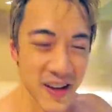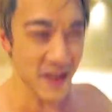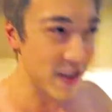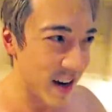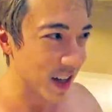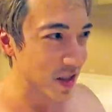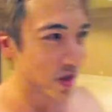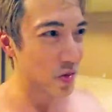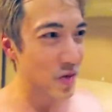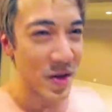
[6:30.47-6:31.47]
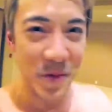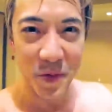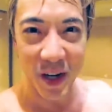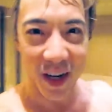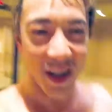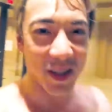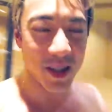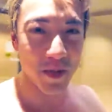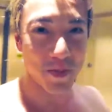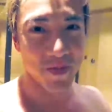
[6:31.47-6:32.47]
Or I can swim wearing
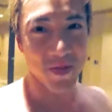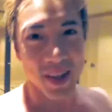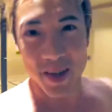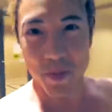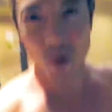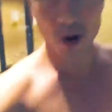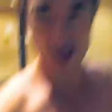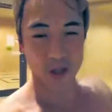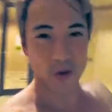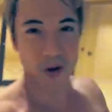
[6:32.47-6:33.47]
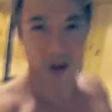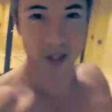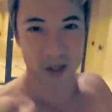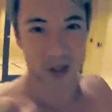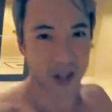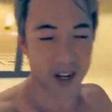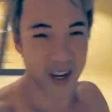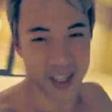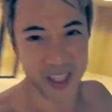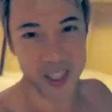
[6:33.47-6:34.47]
some board shorts or
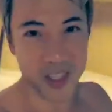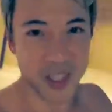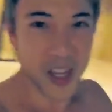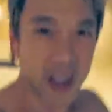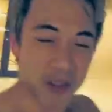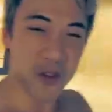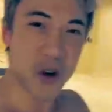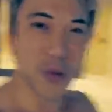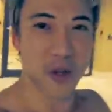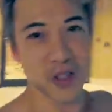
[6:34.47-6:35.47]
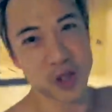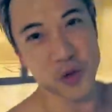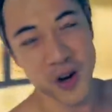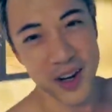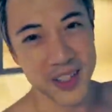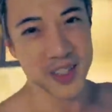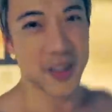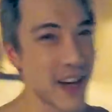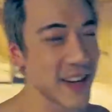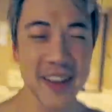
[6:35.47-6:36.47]
just normal trunks,
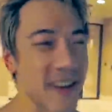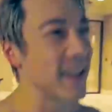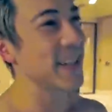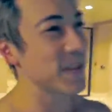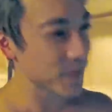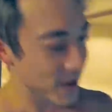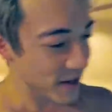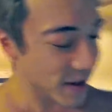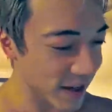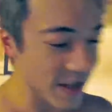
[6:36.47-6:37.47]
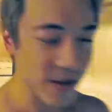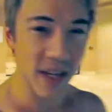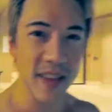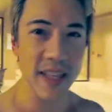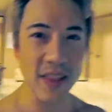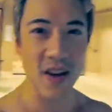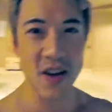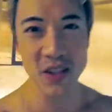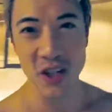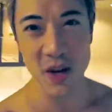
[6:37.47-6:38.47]
okay? No. Okay, you gotta think
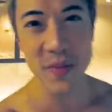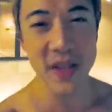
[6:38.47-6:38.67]
long term.